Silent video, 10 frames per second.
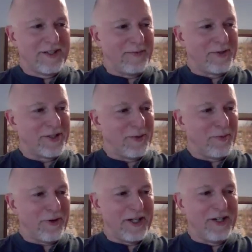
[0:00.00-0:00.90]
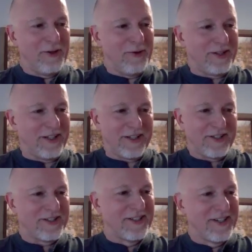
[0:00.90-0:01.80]
I'm still pretty new at
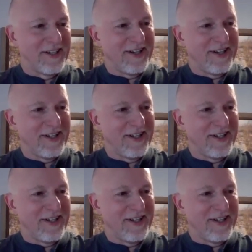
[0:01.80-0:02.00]
this.